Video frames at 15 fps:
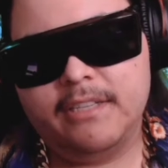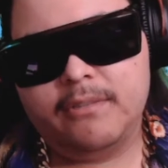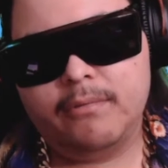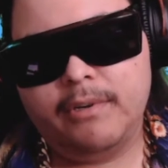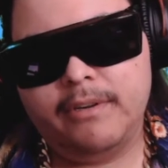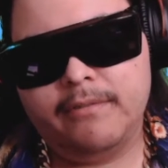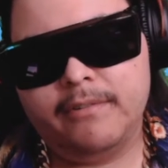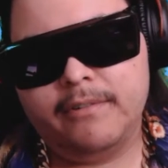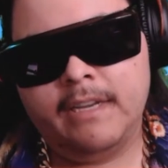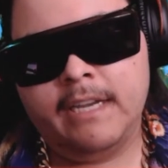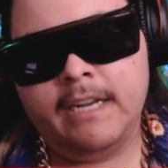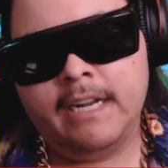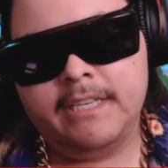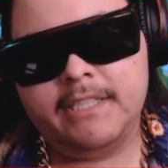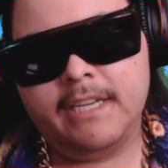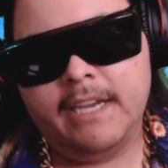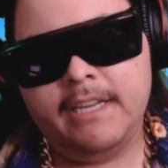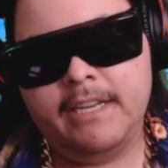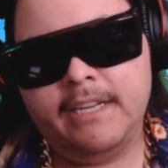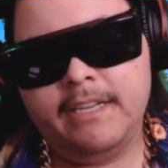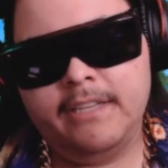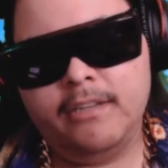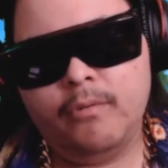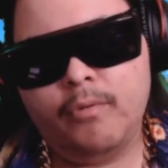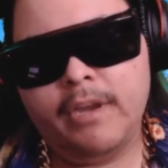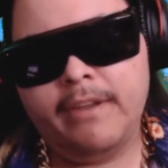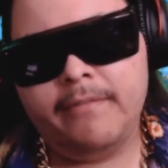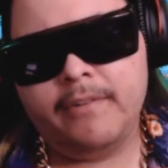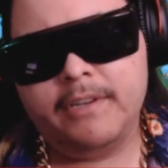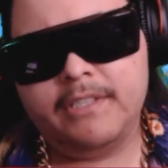this waiver. And I sign it, and in the
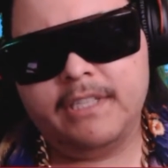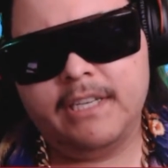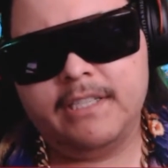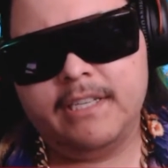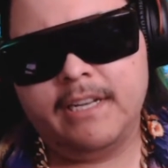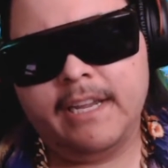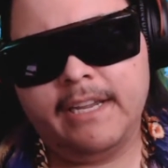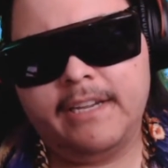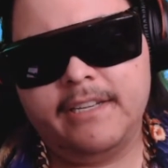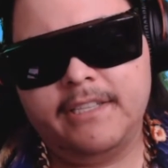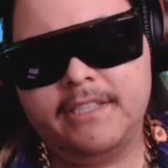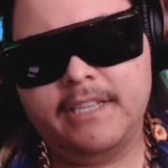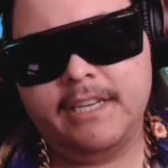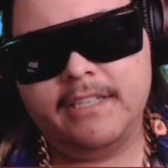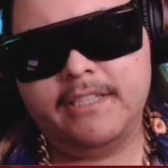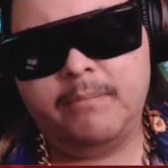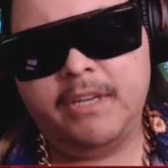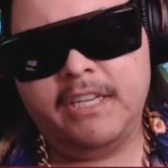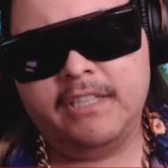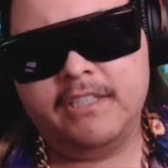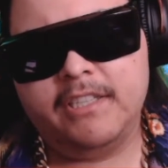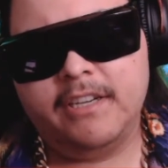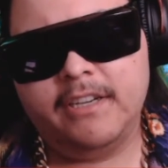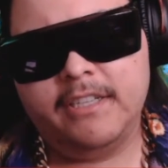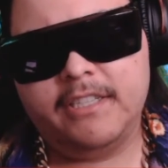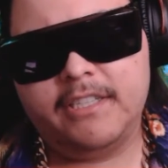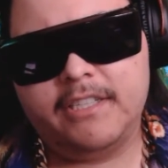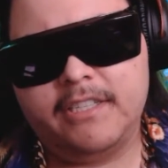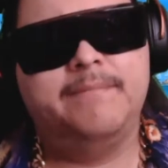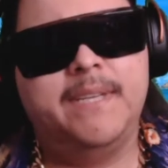waiver it says that I consent to being
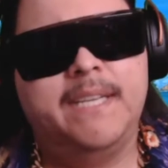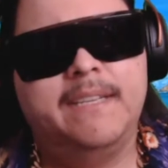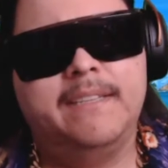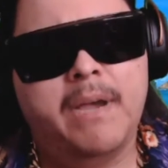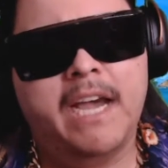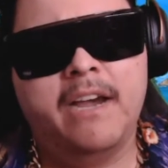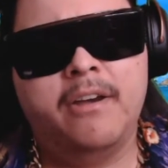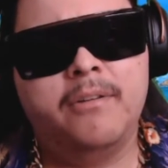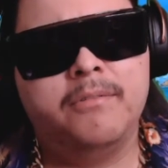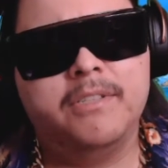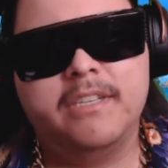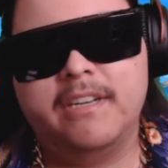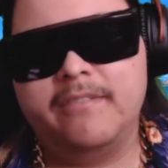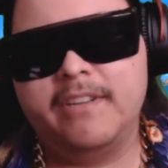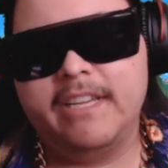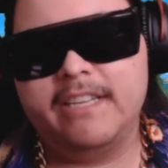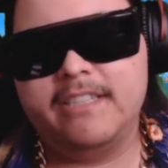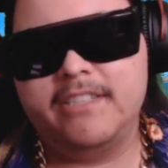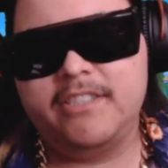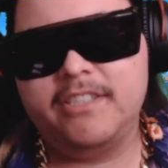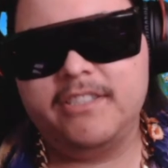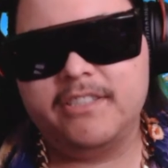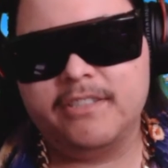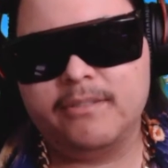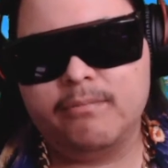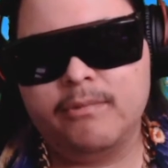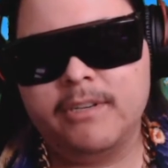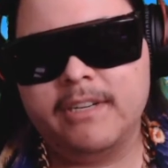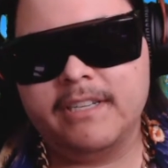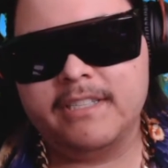touched, being bound. And I'm like, Jesus,
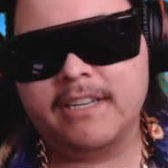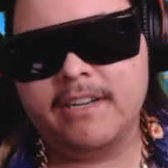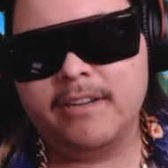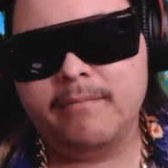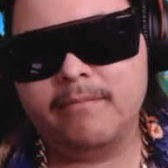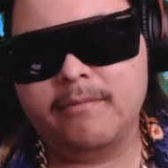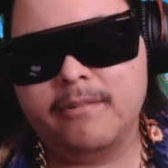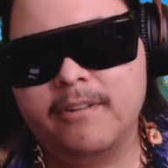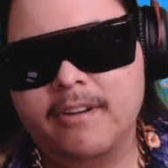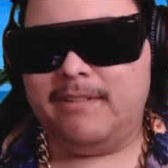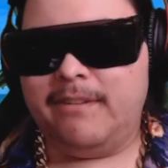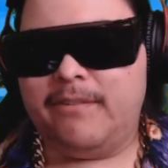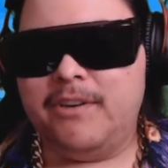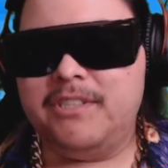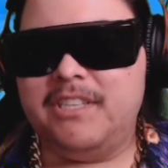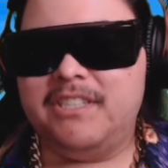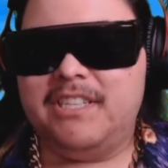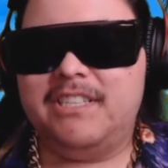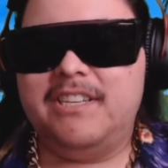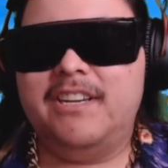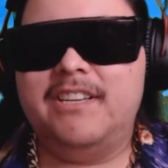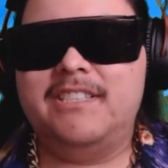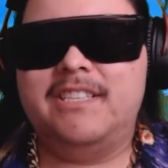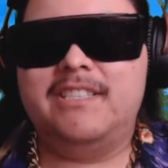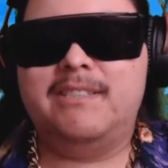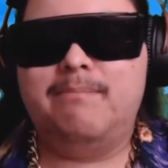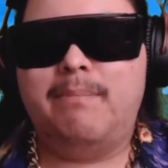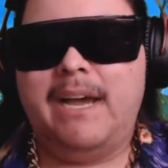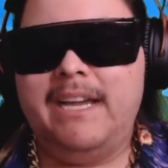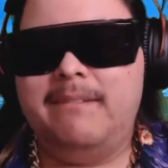what did I sign up for? The first thing she does is
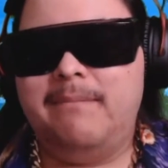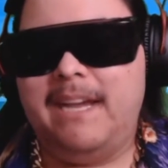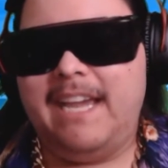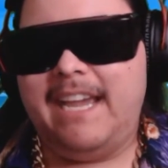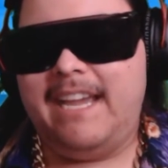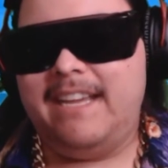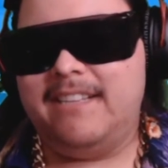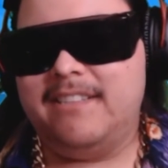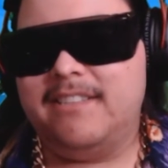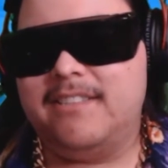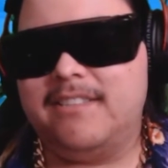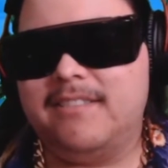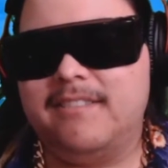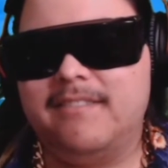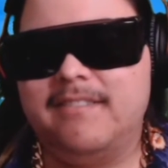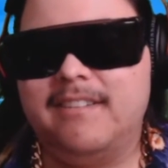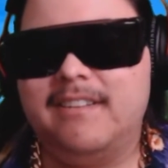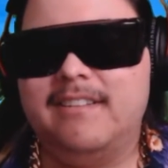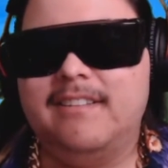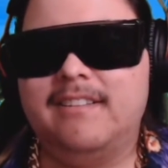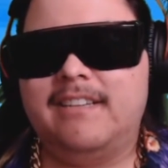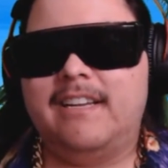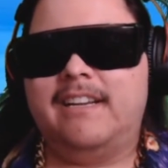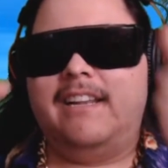bind my hands, kind